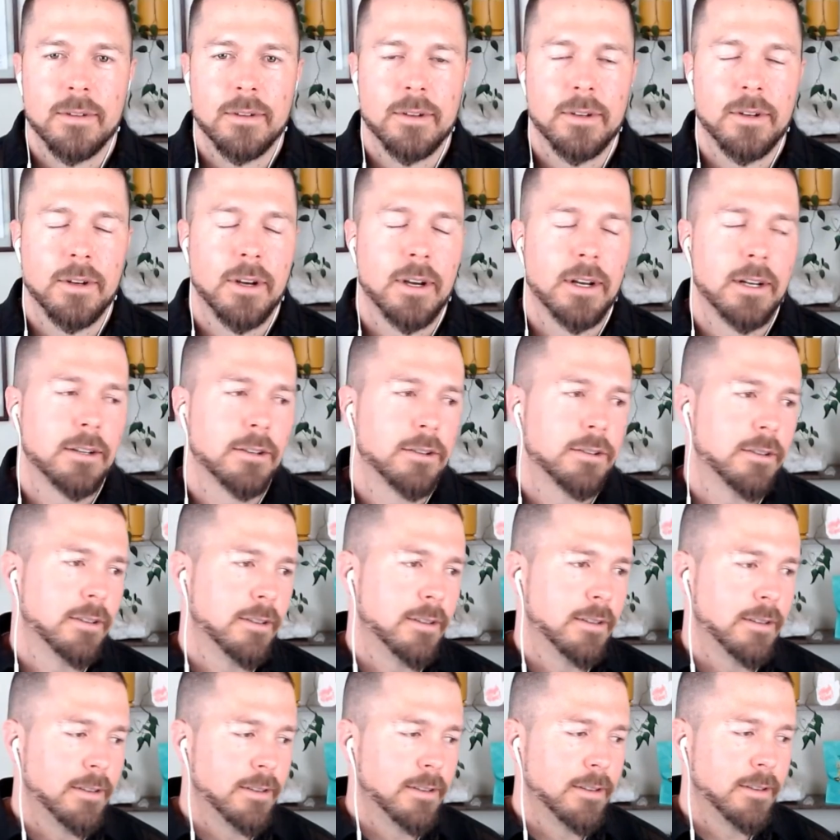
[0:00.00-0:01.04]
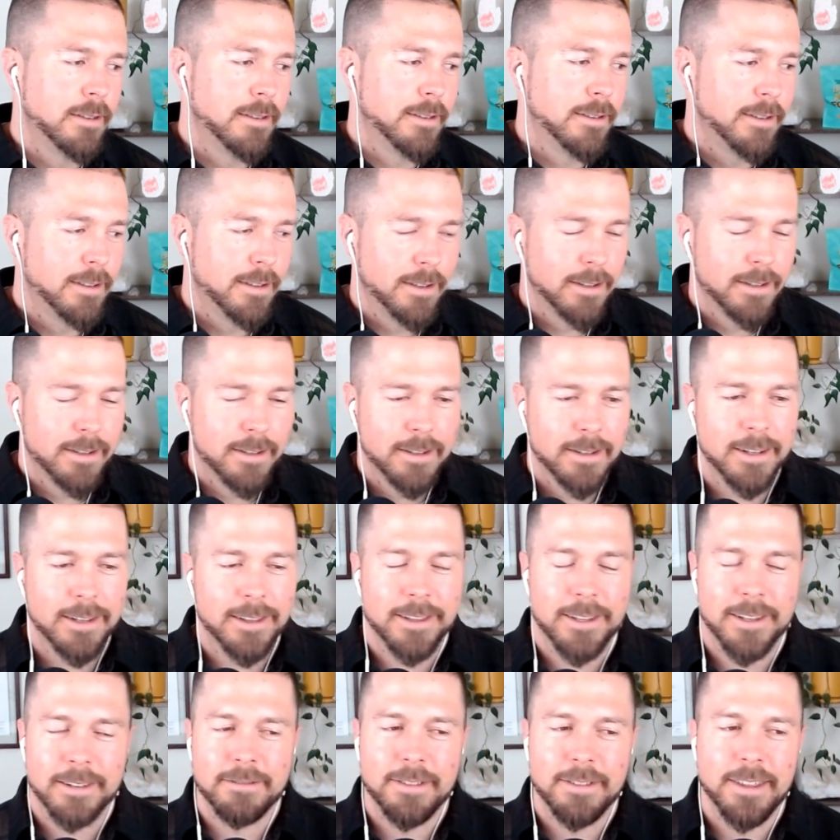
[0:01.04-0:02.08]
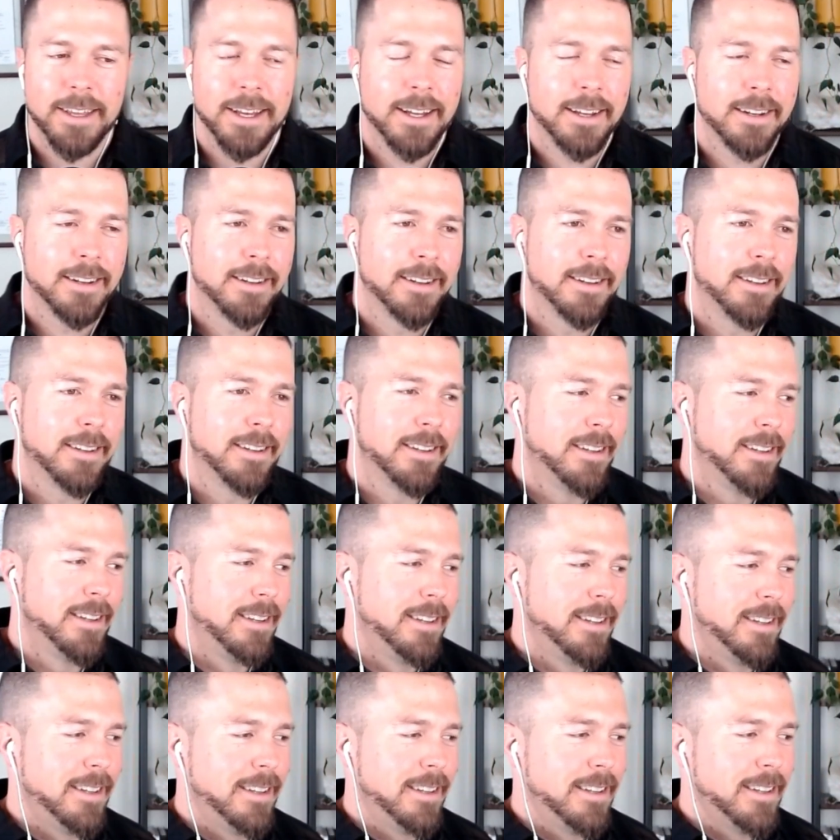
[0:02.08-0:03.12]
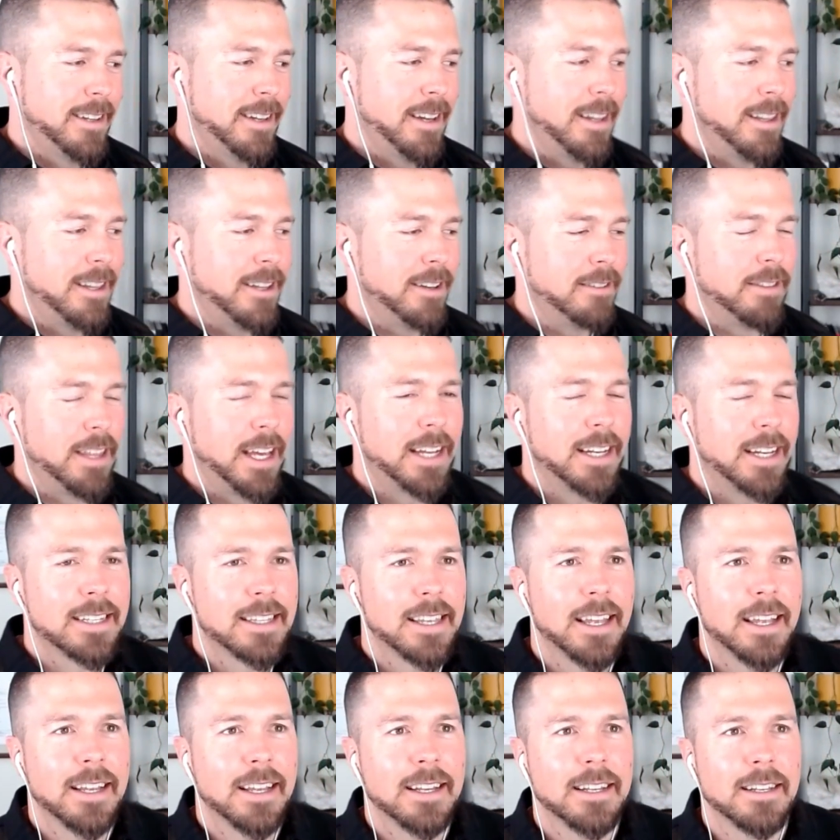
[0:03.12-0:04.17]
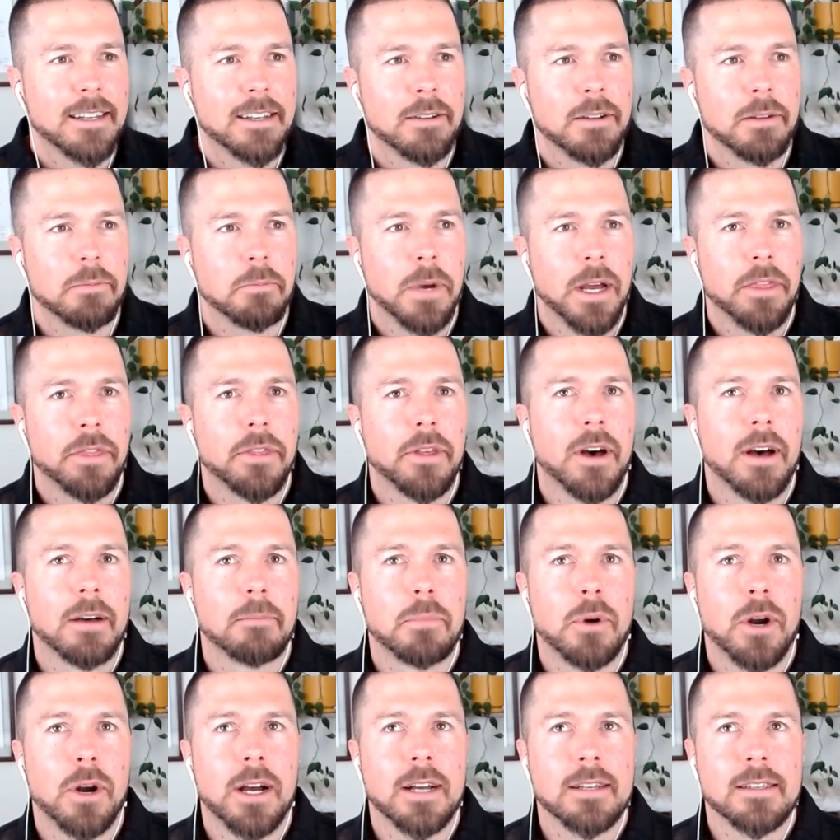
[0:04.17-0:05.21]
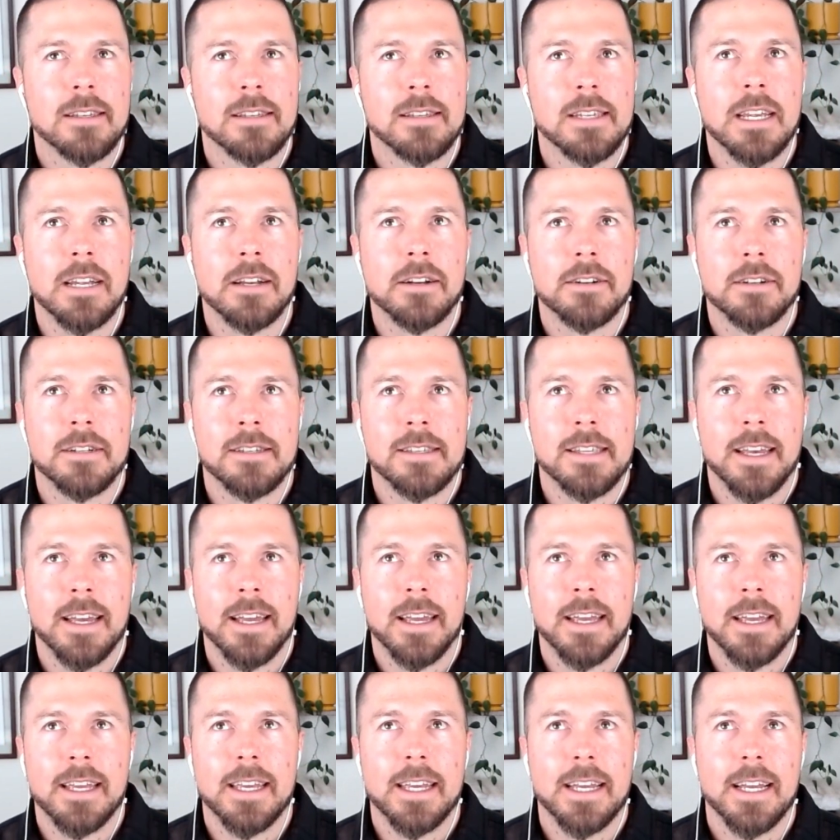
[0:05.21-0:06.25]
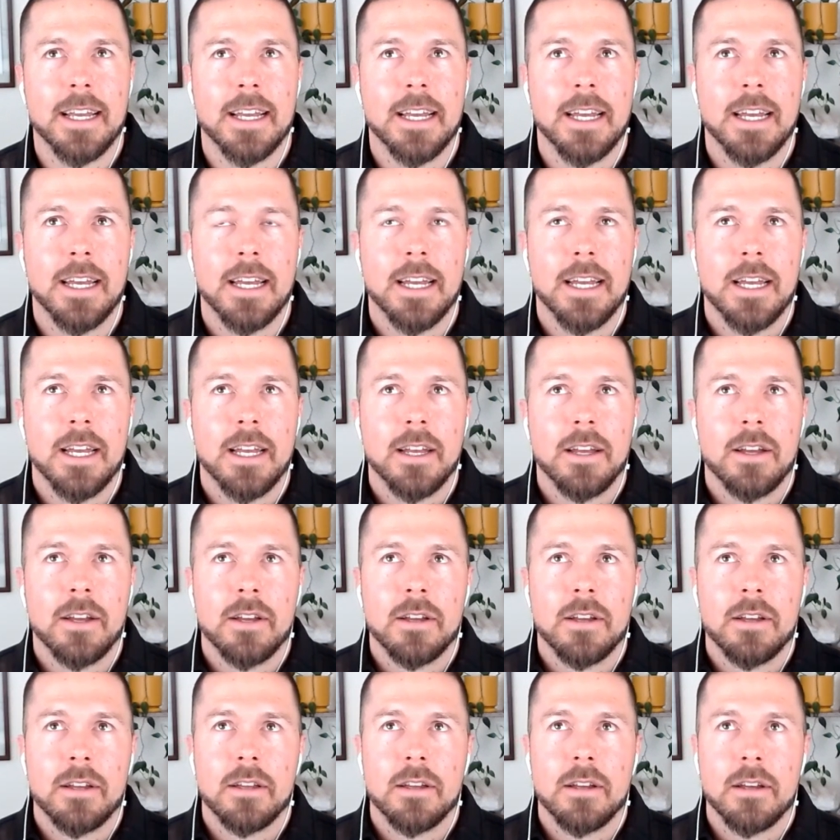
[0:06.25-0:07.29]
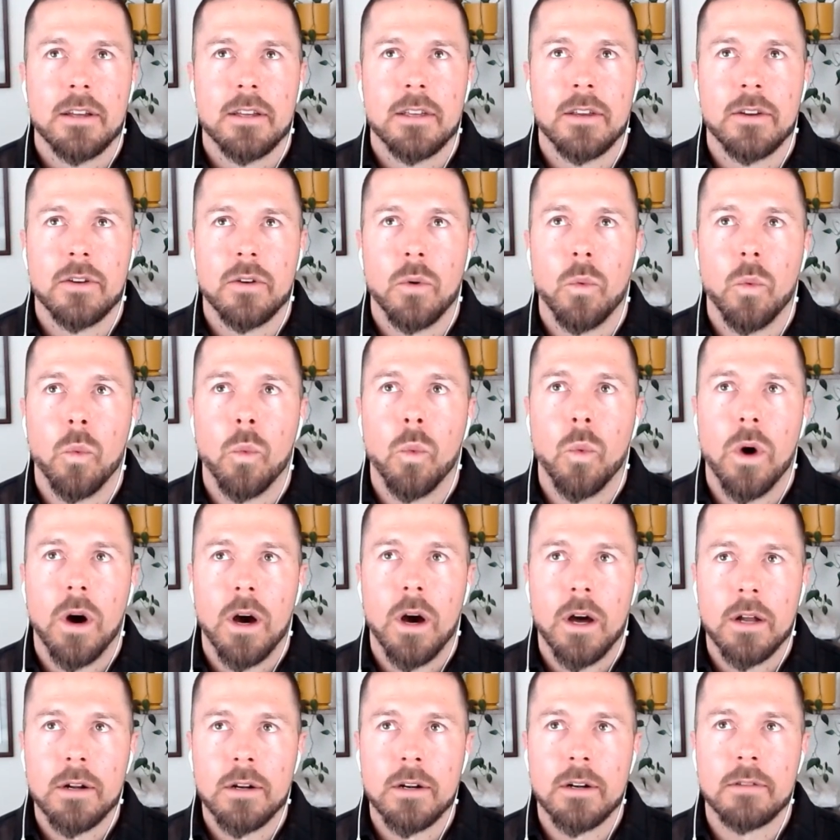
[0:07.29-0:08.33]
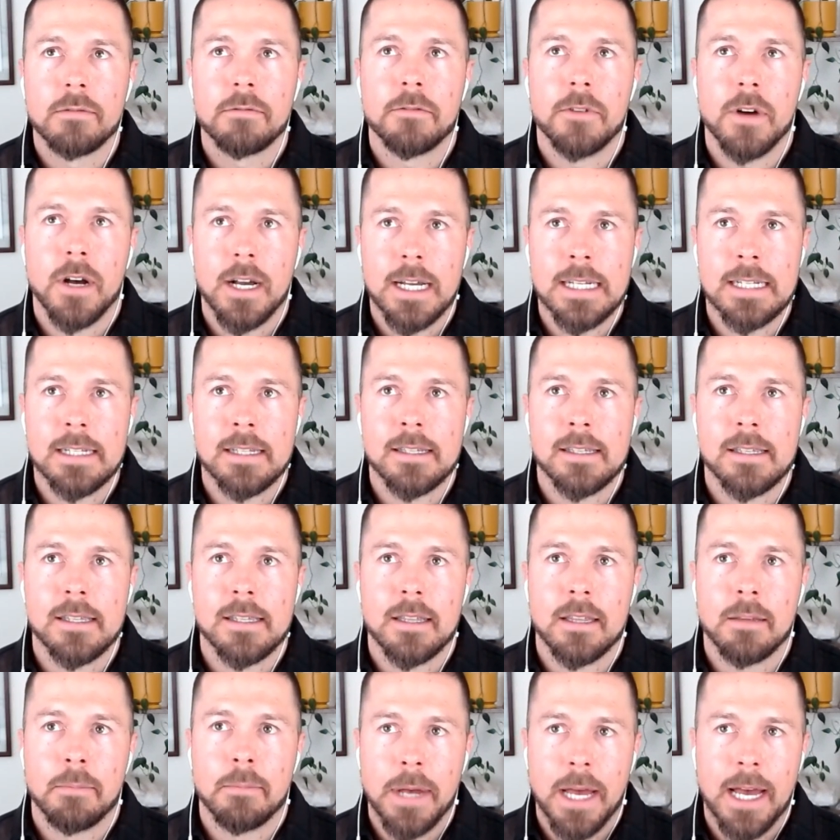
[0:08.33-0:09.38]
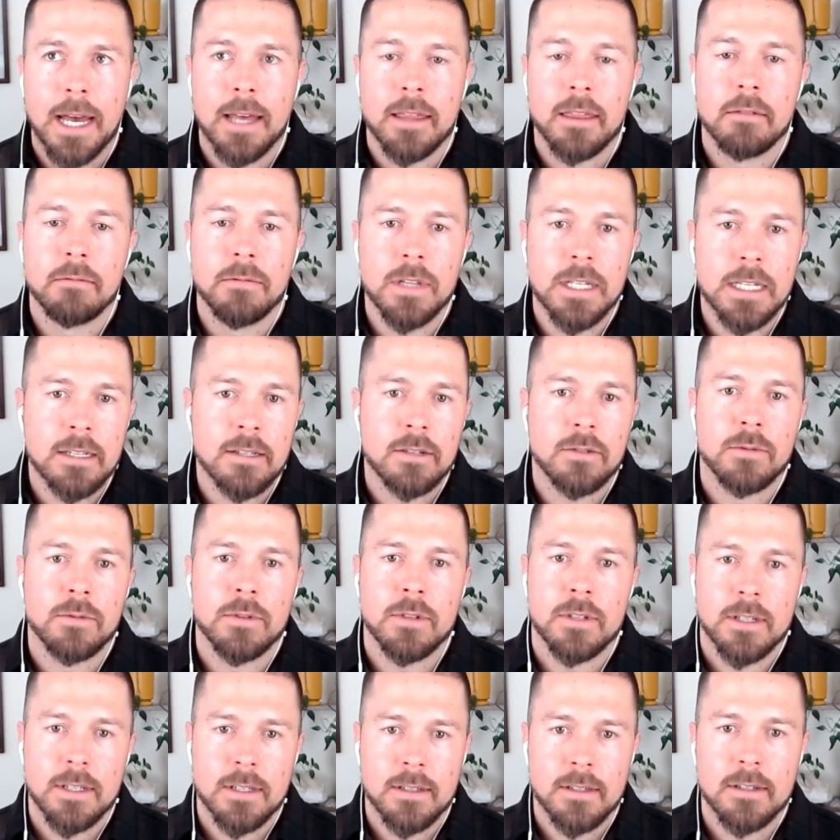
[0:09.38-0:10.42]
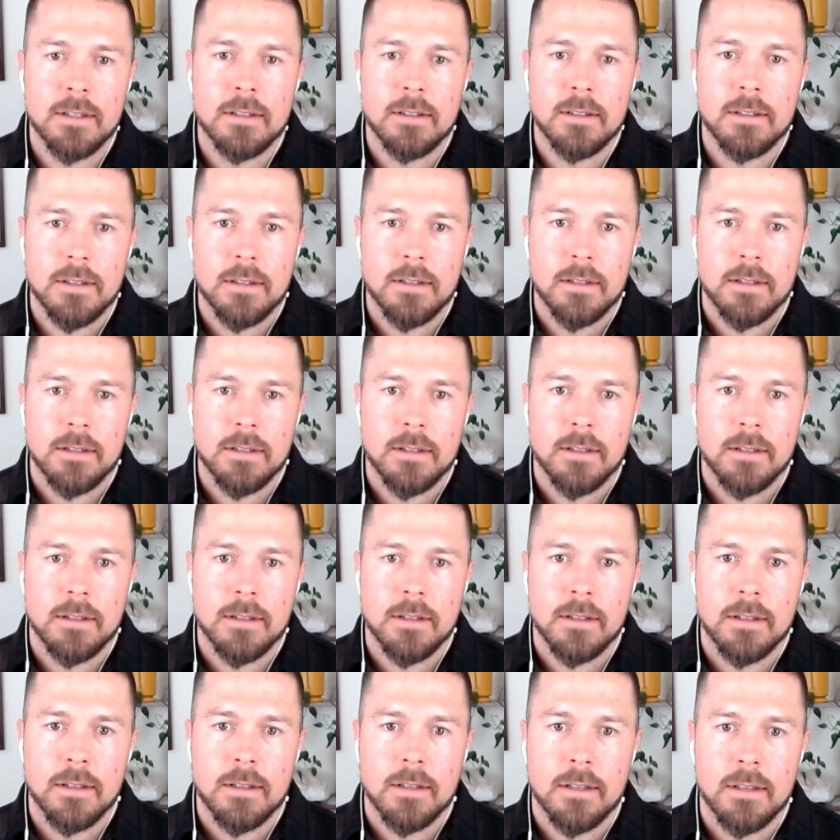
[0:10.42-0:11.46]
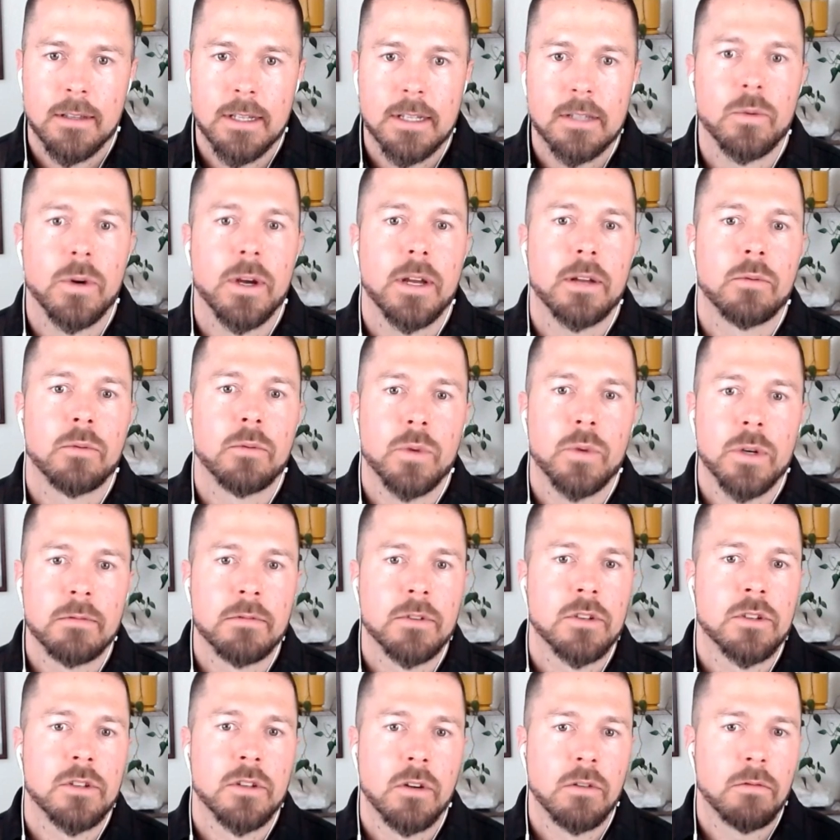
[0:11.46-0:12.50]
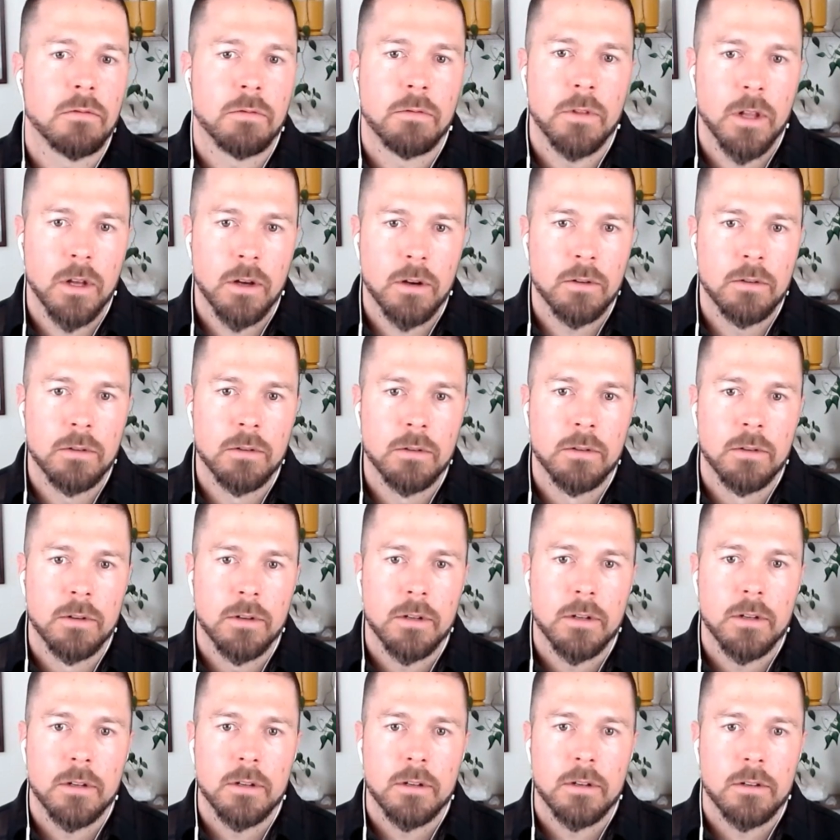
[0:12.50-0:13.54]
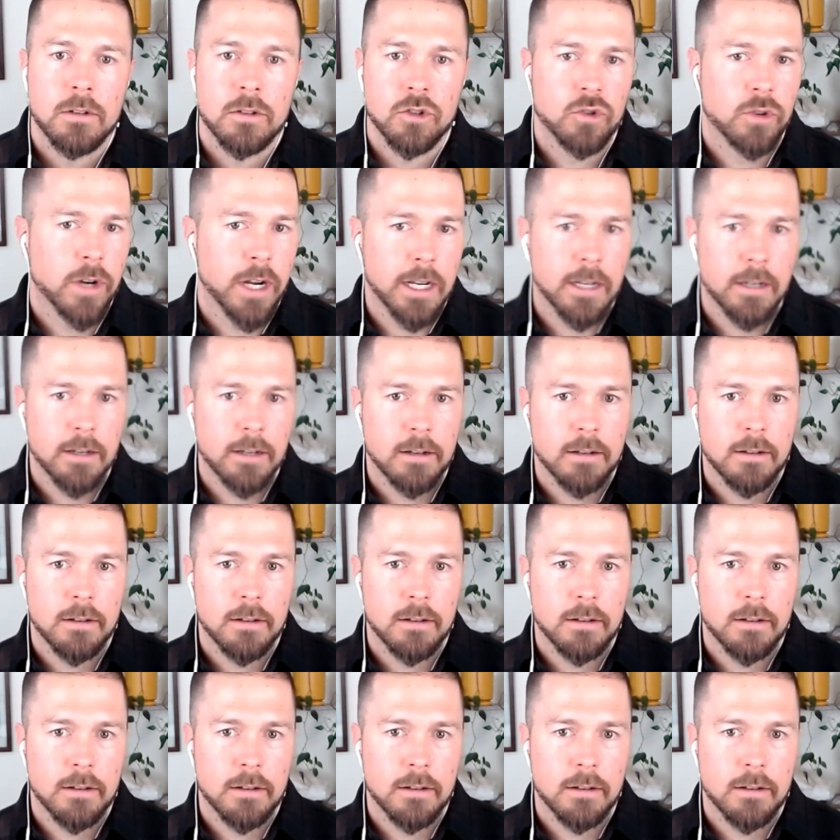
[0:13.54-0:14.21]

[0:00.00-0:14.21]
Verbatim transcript: Gosh. I love that. I love that. It, it, it my thought process here is like you know, water finds the path of least resistance that's why rivers don't flow straight,